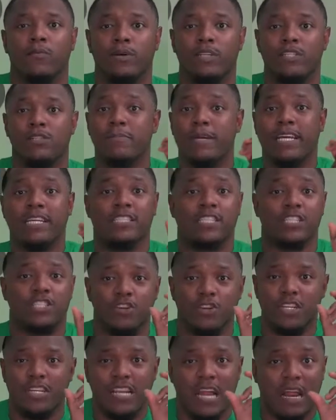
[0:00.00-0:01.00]
which means
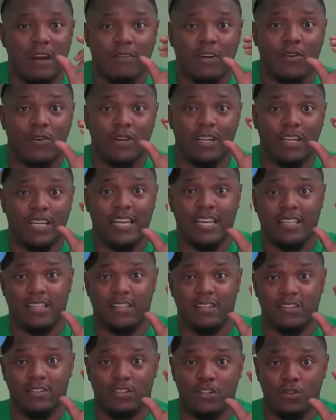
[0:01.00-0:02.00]
that you're never going to
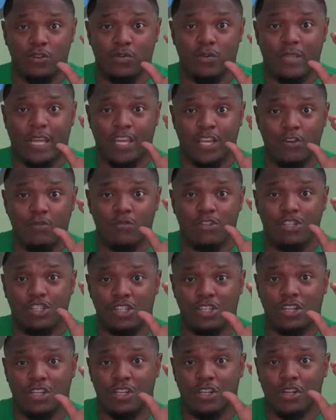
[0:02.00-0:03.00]
get the due that you
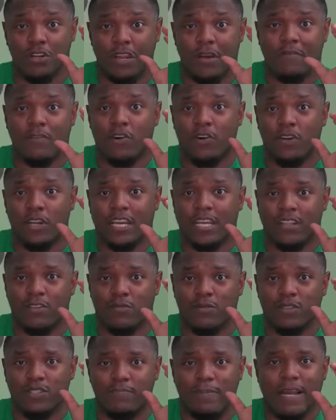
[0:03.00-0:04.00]
should. You're never going to get
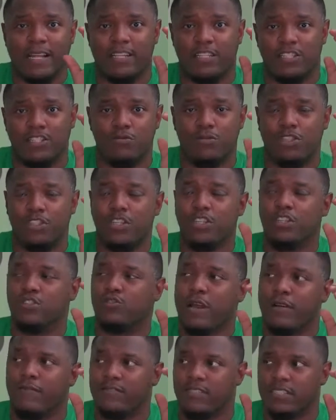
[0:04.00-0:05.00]
the respect that you should,
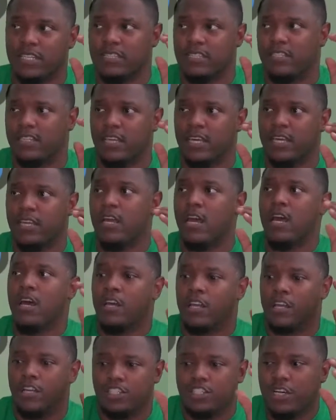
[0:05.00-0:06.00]
Travis Etienne.
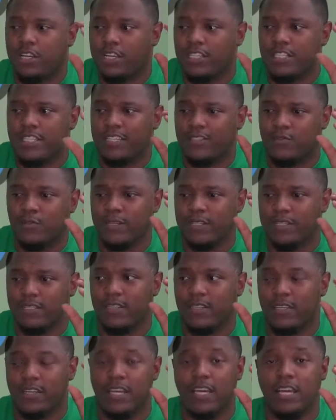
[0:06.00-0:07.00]
You should have just went
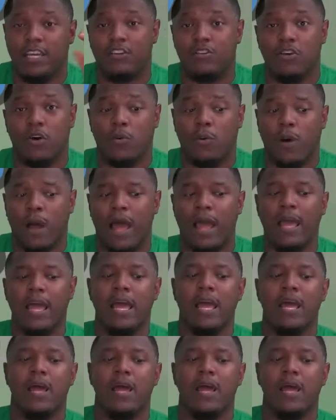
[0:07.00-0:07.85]
to the league. You know why?